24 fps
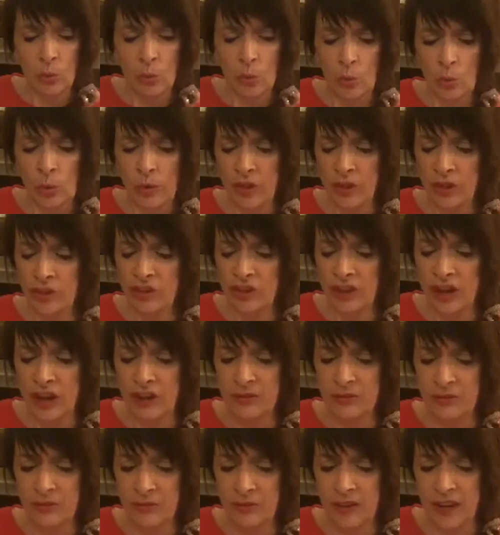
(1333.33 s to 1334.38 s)
Whither shall I
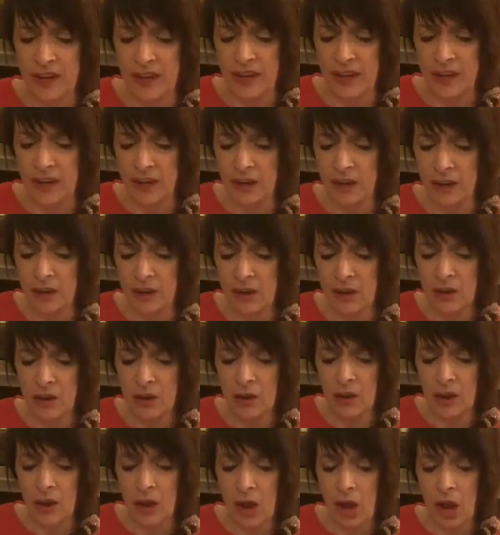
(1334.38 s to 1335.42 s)
flee,
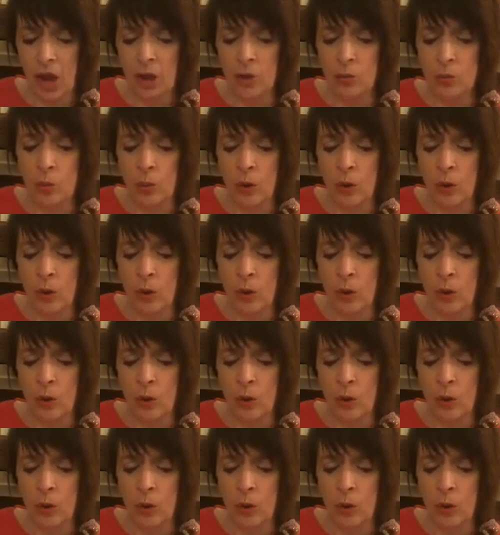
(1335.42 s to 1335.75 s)
and